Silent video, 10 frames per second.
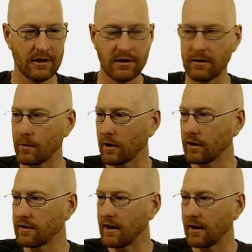So we're
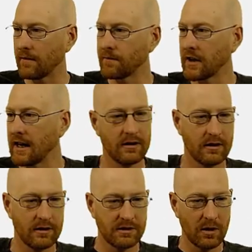good there.
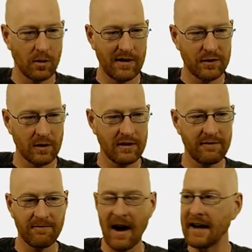So we've sort of
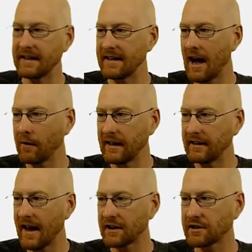defined it. Now we
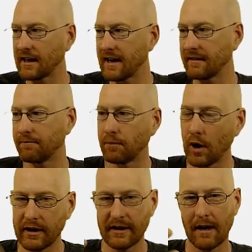need to actually kind of
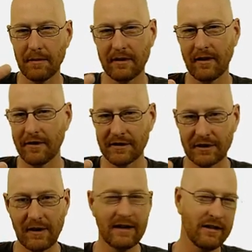put it up on the
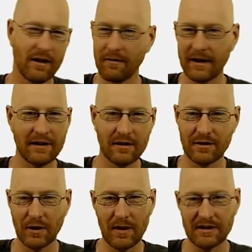screen. You know,
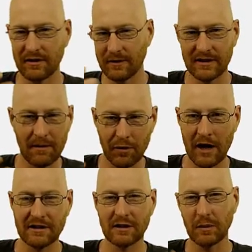tKinter is always a two-step
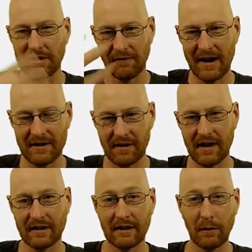process. We define the
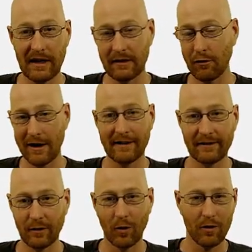thing and then we grid
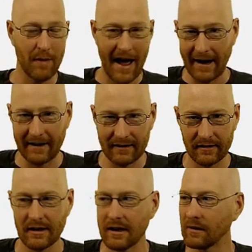it or pack
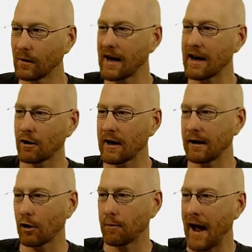it. But we're not
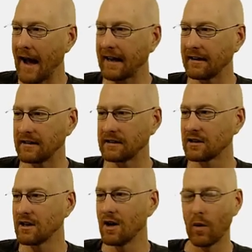gridding or packing
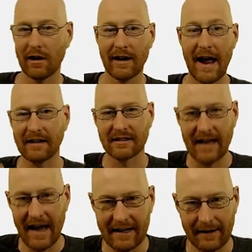this. We're
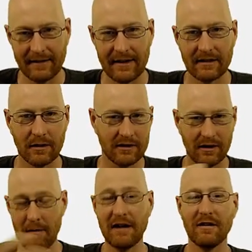cascading this
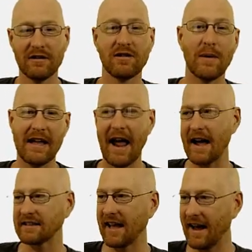because on menus, we
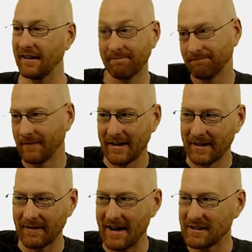cascade,
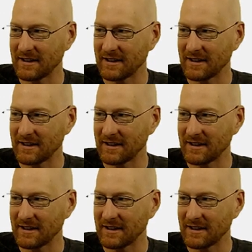right?